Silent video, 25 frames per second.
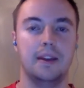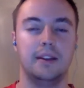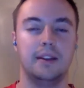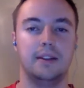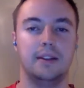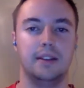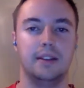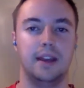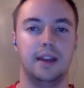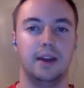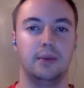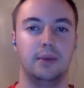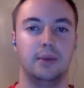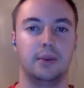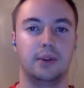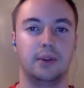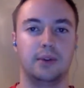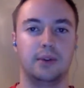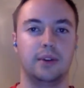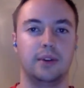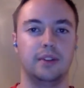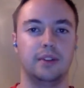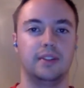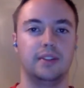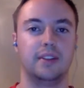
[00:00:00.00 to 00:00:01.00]
Now we're
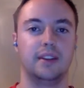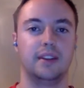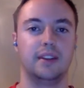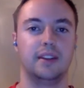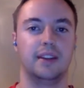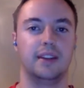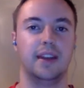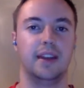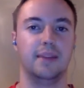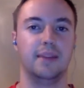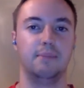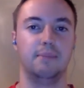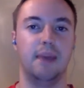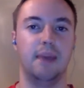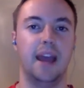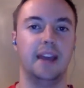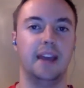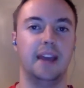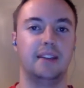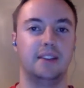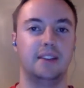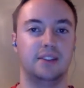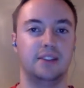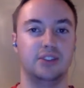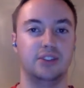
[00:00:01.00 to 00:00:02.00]
going to head
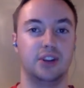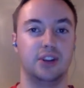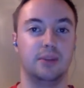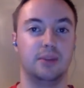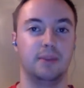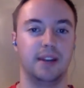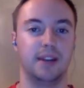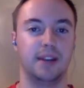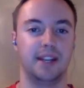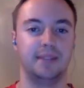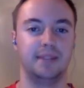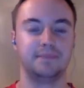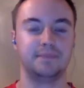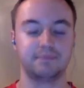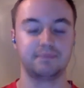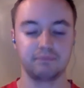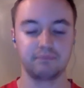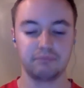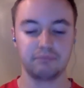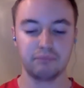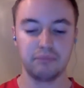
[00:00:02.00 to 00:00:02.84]
back to Germany